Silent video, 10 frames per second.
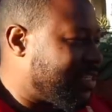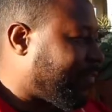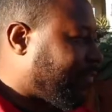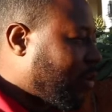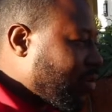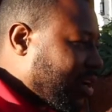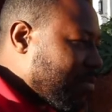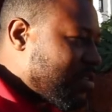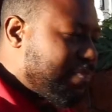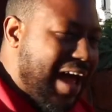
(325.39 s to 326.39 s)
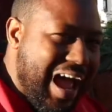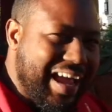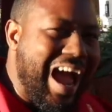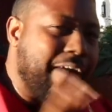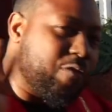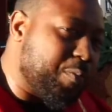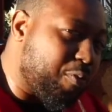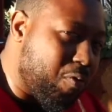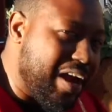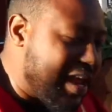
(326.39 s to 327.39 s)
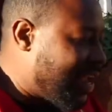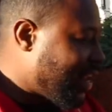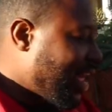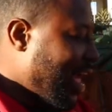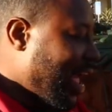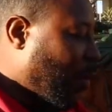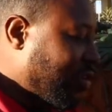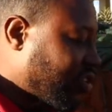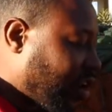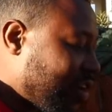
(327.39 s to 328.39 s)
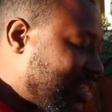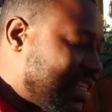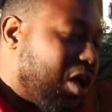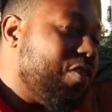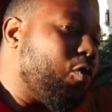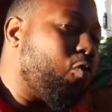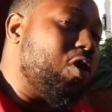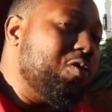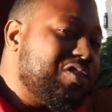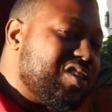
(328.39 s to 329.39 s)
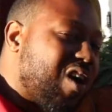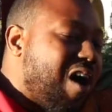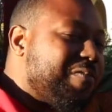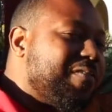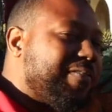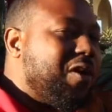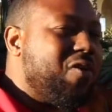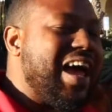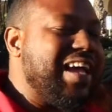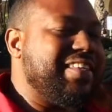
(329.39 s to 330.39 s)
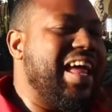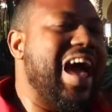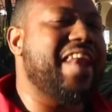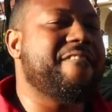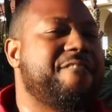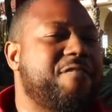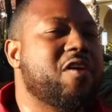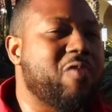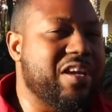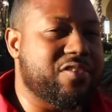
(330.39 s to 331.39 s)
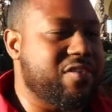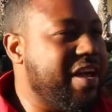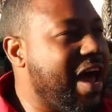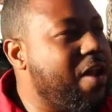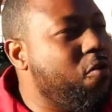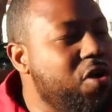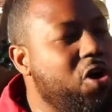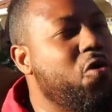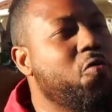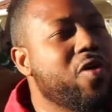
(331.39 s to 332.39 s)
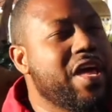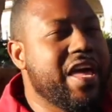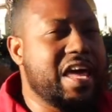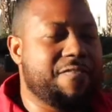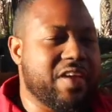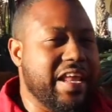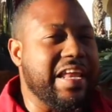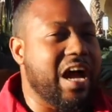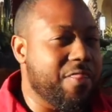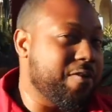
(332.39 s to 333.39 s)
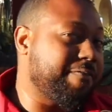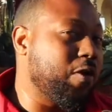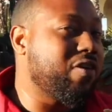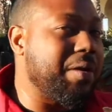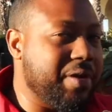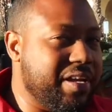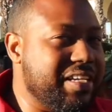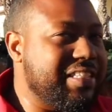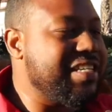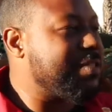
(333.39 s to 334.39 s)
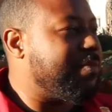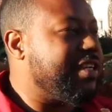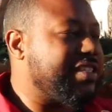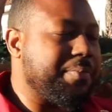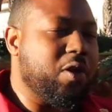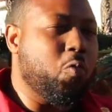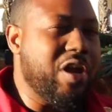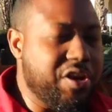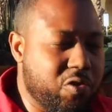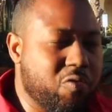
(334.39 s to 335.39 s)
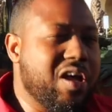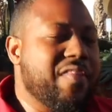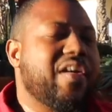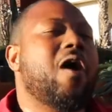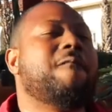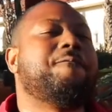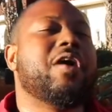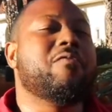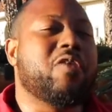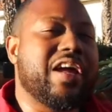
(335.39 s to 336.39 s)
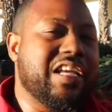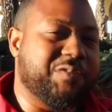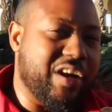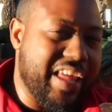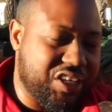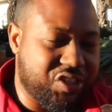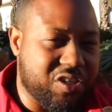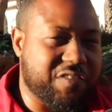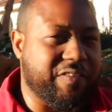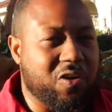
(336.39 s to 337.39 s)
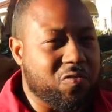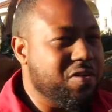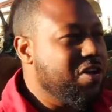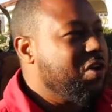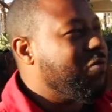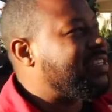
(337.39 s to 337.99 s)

the float comes back after the parade, and we start selling the roses off the float as an added fundraiser. Now, I don't know if any other float company does this, but it's something that we do to help fundraise for next year's float. We